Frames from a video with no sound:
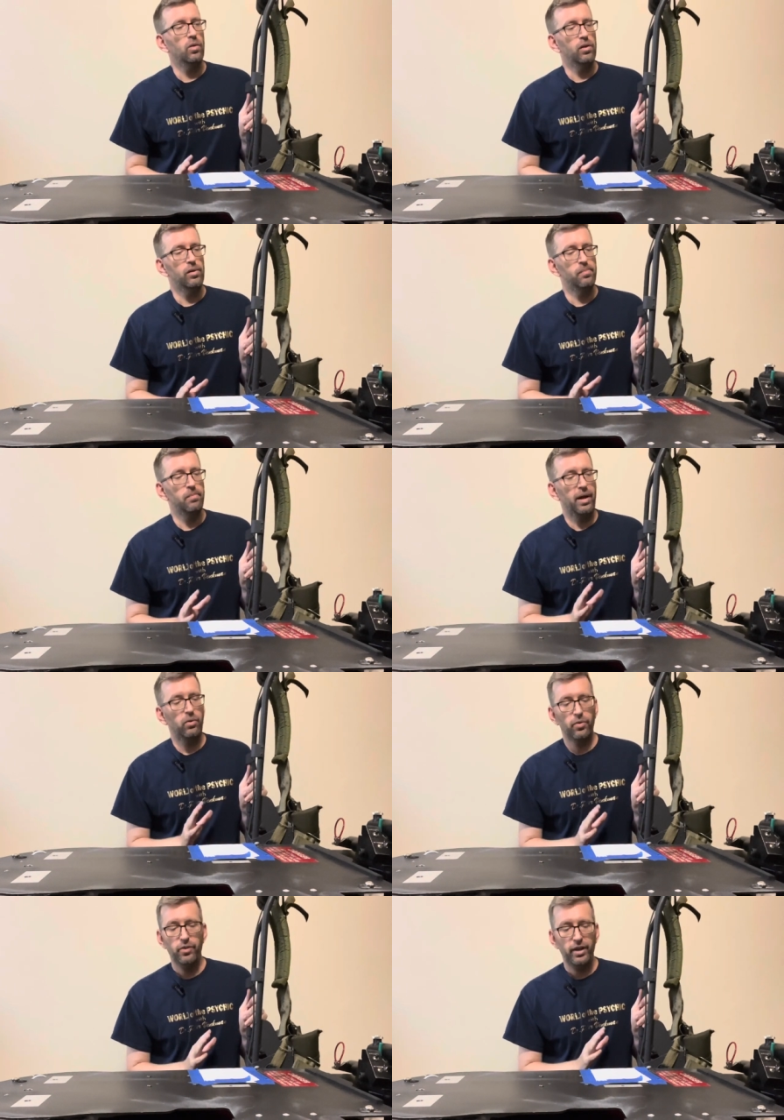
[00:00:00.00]
Um, I
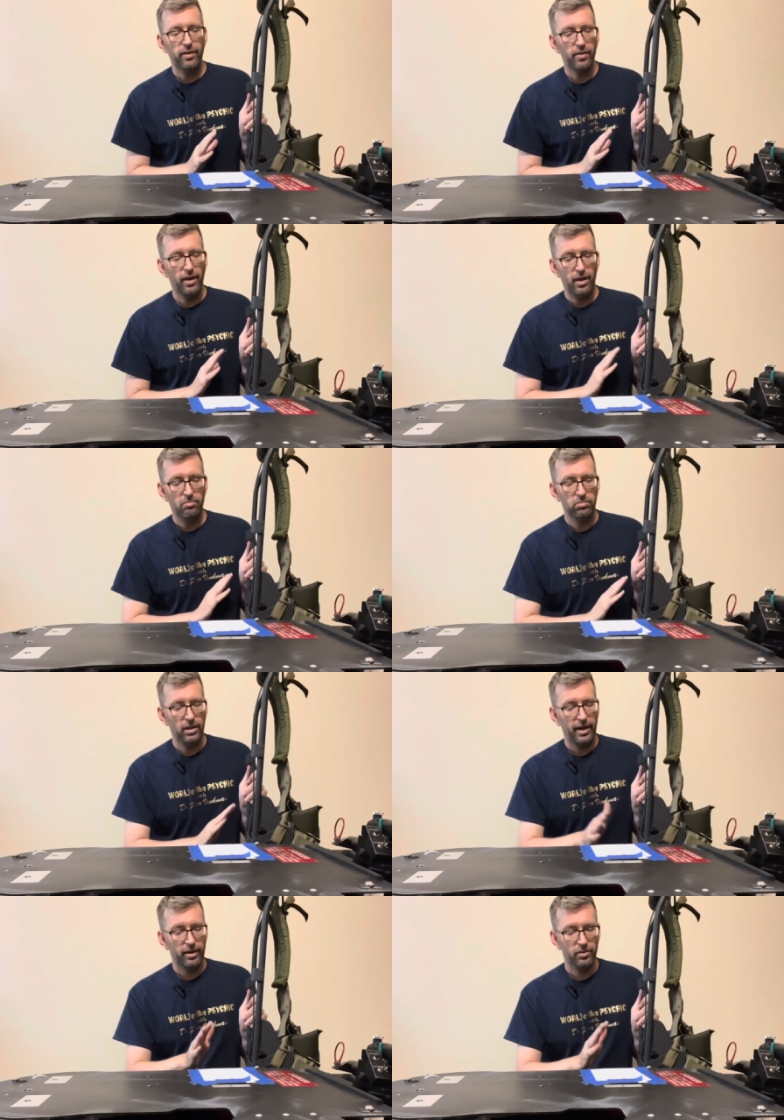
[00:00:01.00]
don't think that
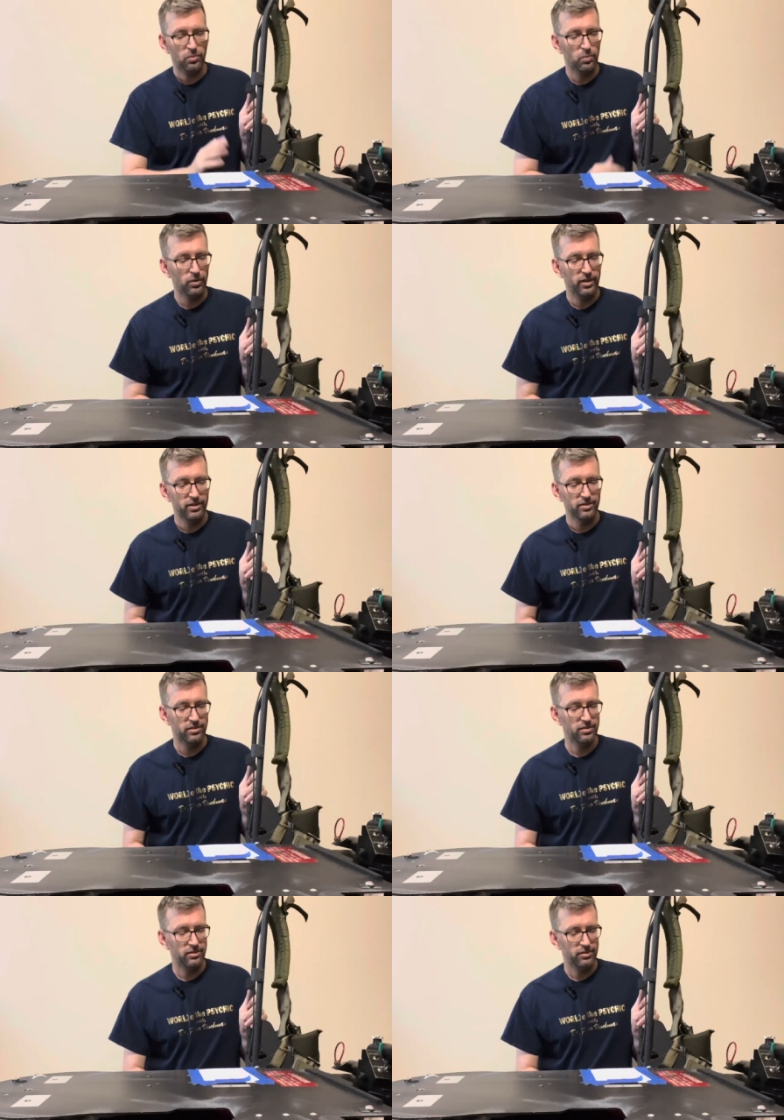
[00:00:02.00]
black
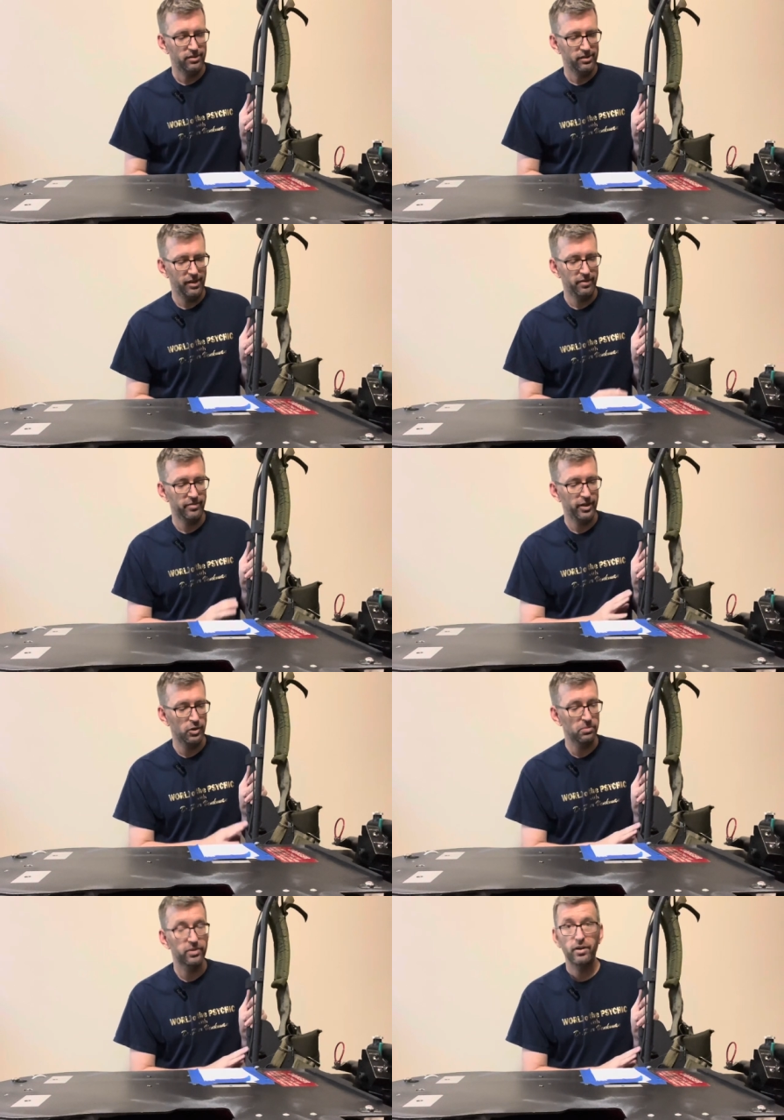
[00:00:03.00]
was an
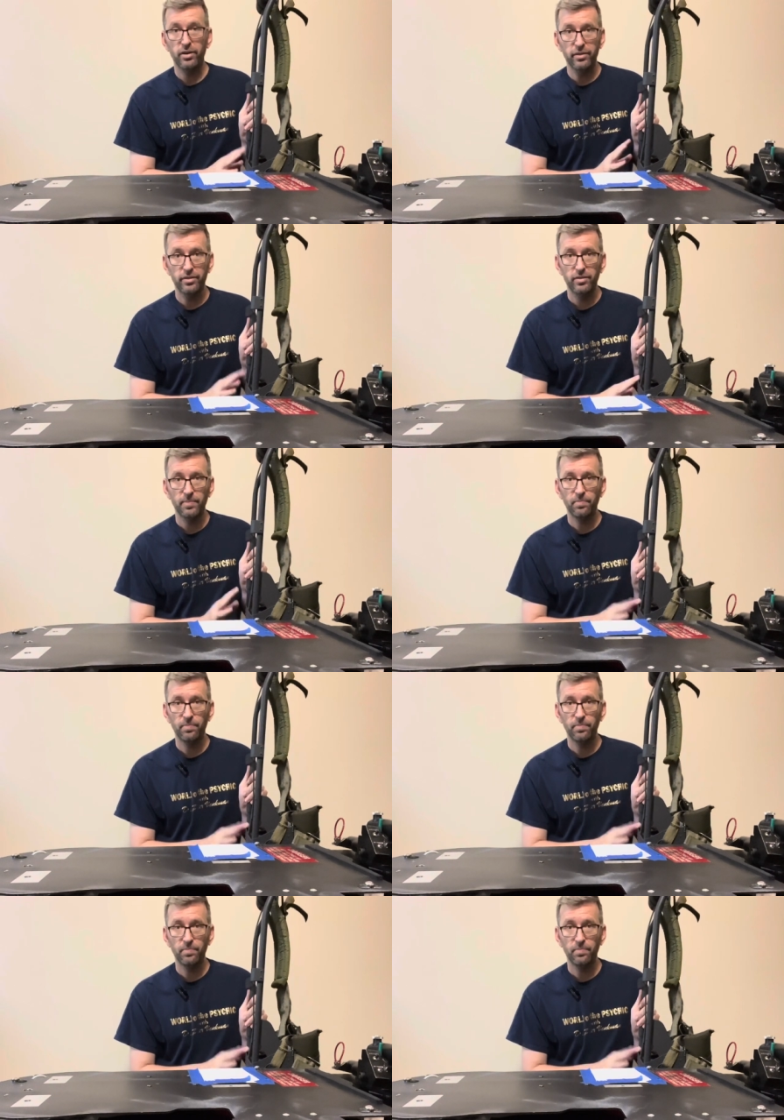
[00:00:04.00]
available color